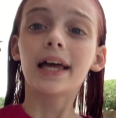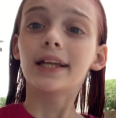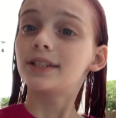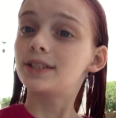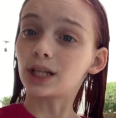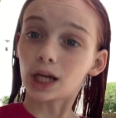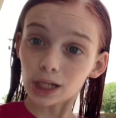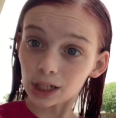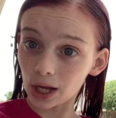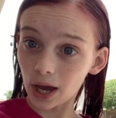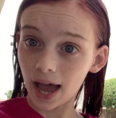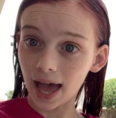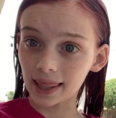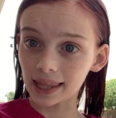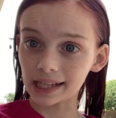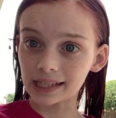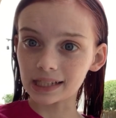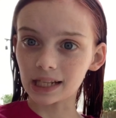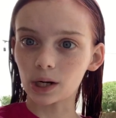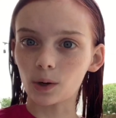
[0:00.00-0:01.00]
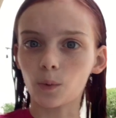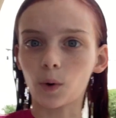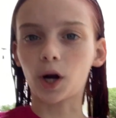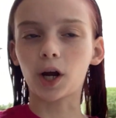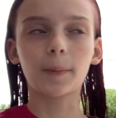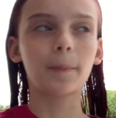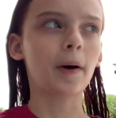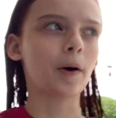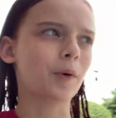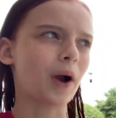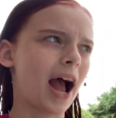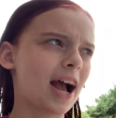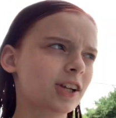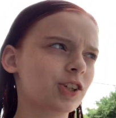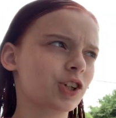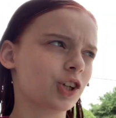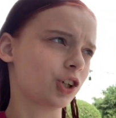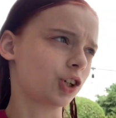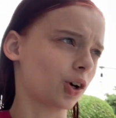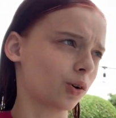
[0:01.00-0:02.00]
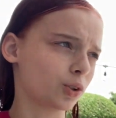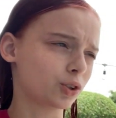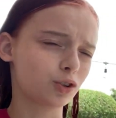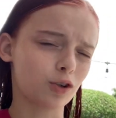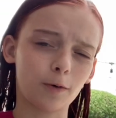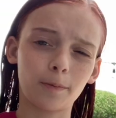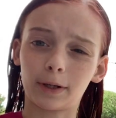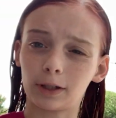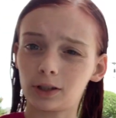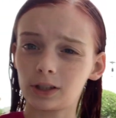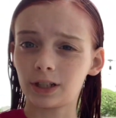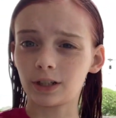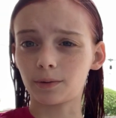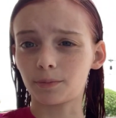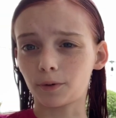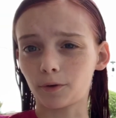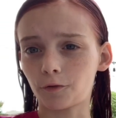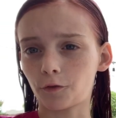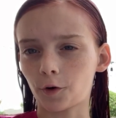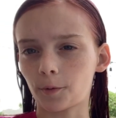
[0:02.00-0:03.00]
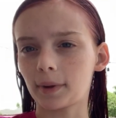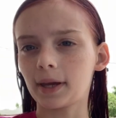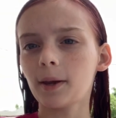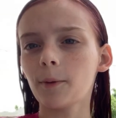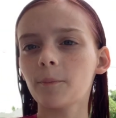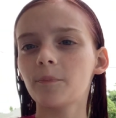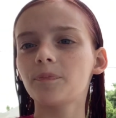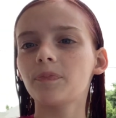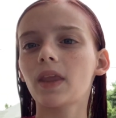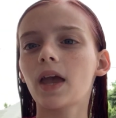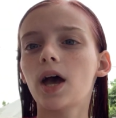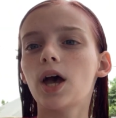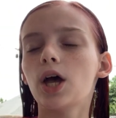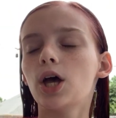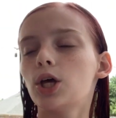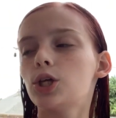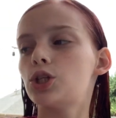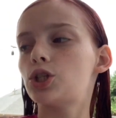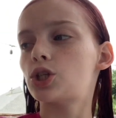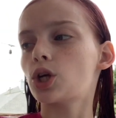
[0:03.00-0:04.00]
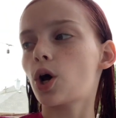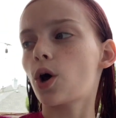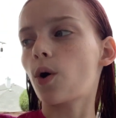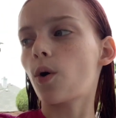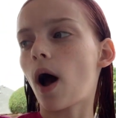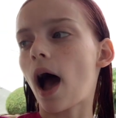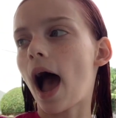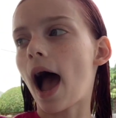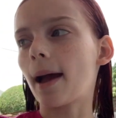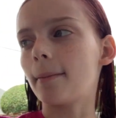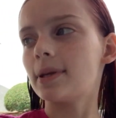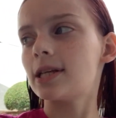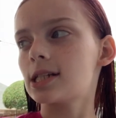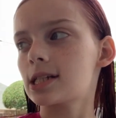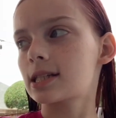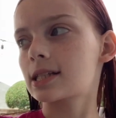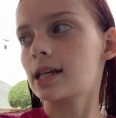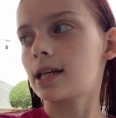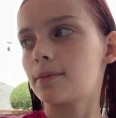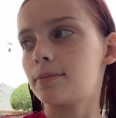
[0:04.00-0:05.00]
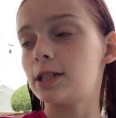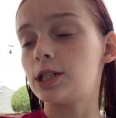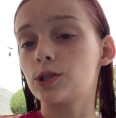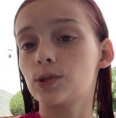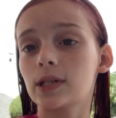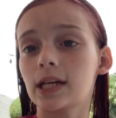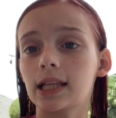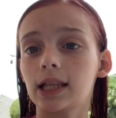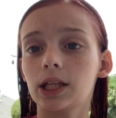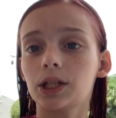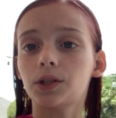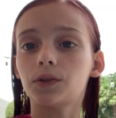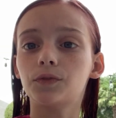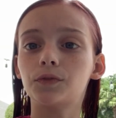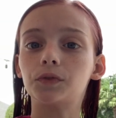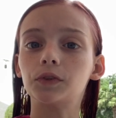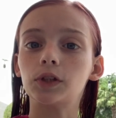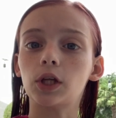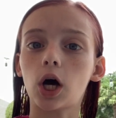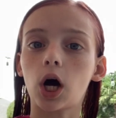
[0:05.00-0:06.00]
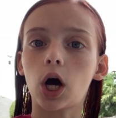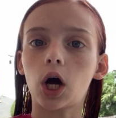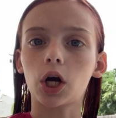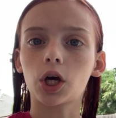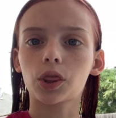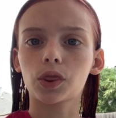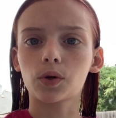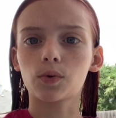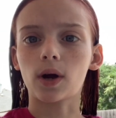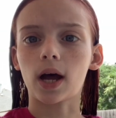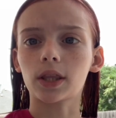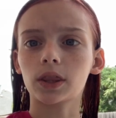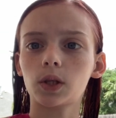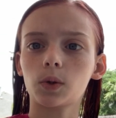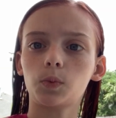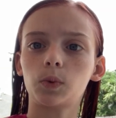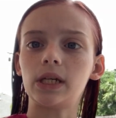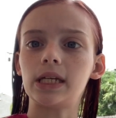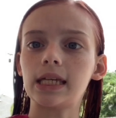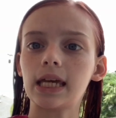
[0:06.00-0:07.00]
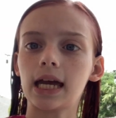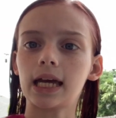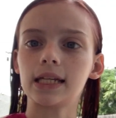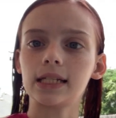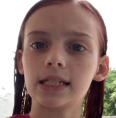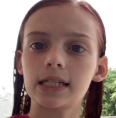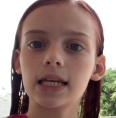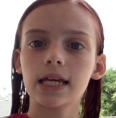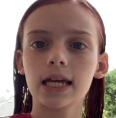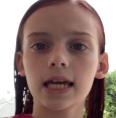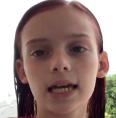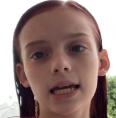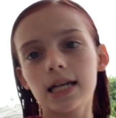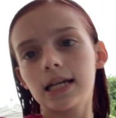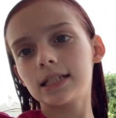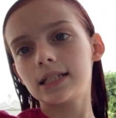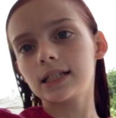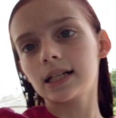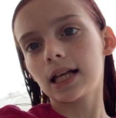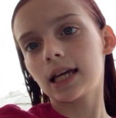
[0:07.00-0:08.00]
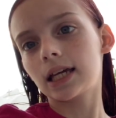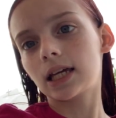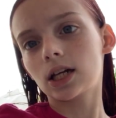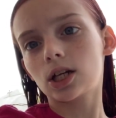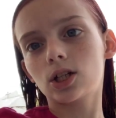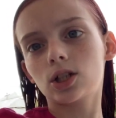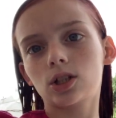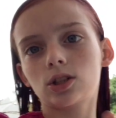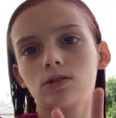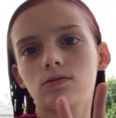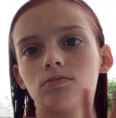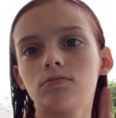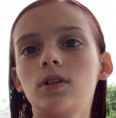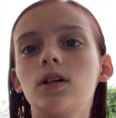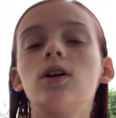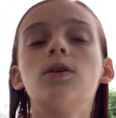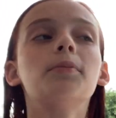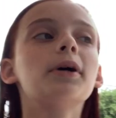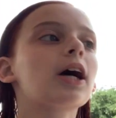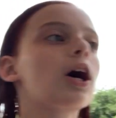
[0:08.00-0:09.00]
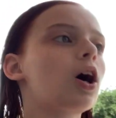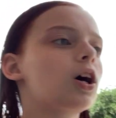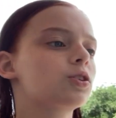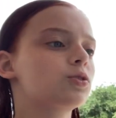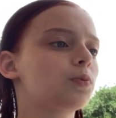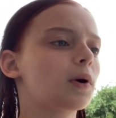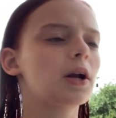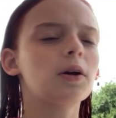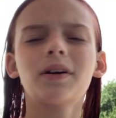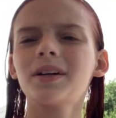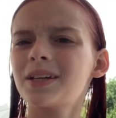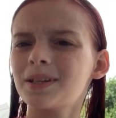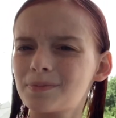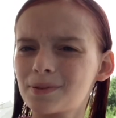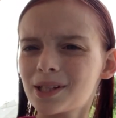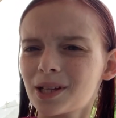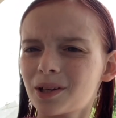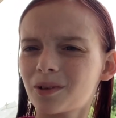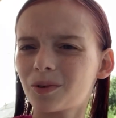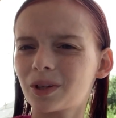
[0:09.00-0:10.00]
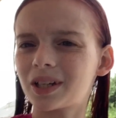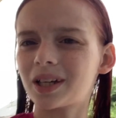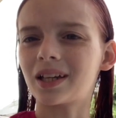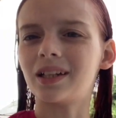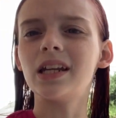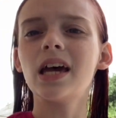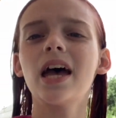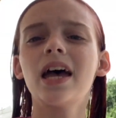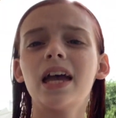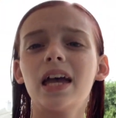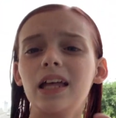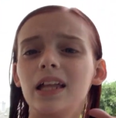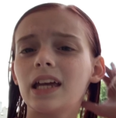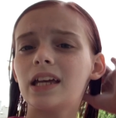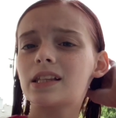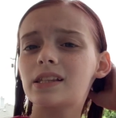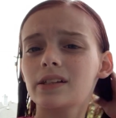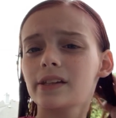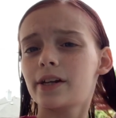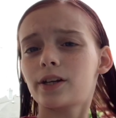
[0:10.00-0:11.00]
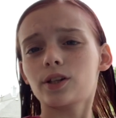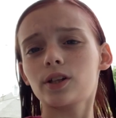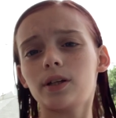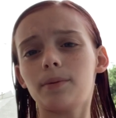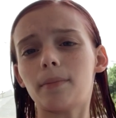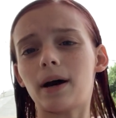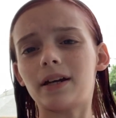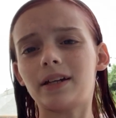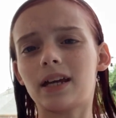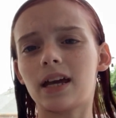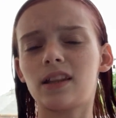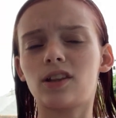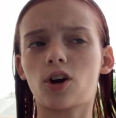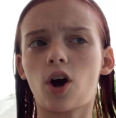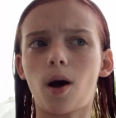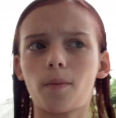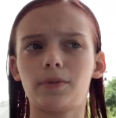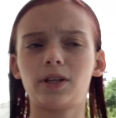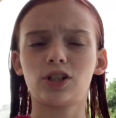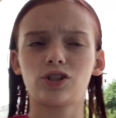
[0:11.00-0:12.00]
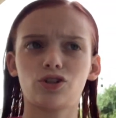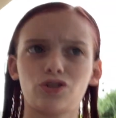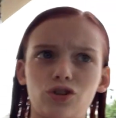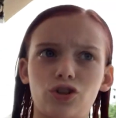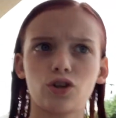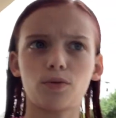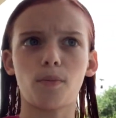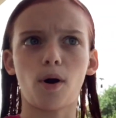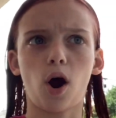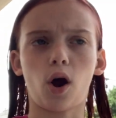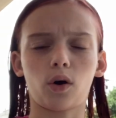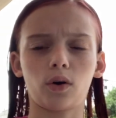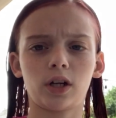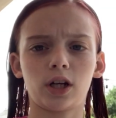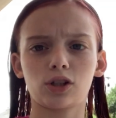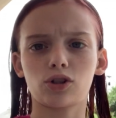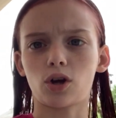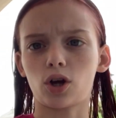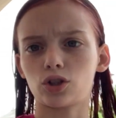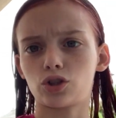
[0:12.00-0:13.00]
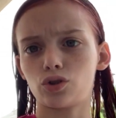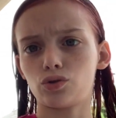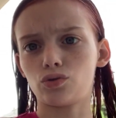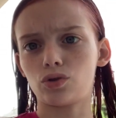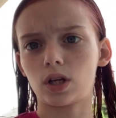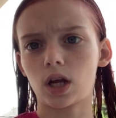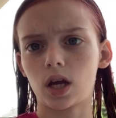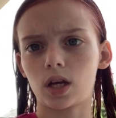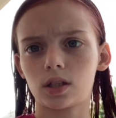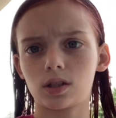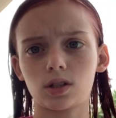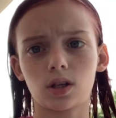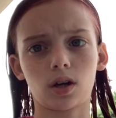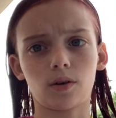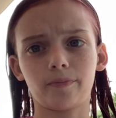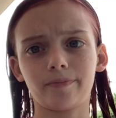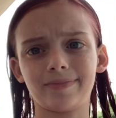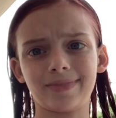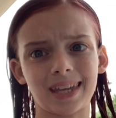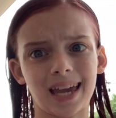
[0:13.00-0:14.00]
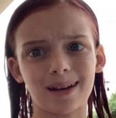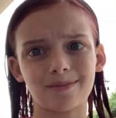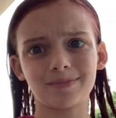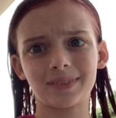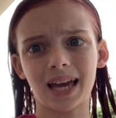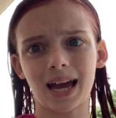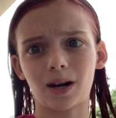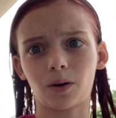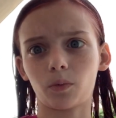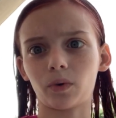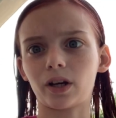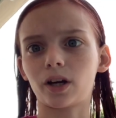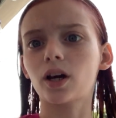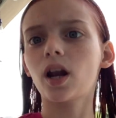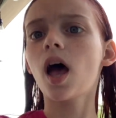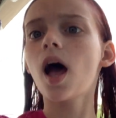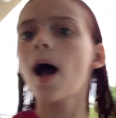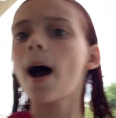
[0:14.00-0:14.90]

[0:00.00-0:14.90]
Don't know how that's gonna work, but we're actually going to a building and performing. So I'm just gonna be doing a little vlog throughout the weekend to like, oh my gosh, why do I keep saying weekend? It's literally Monday and the competition's tomorrow and it's on Tuesday. So yeah, kind of weird.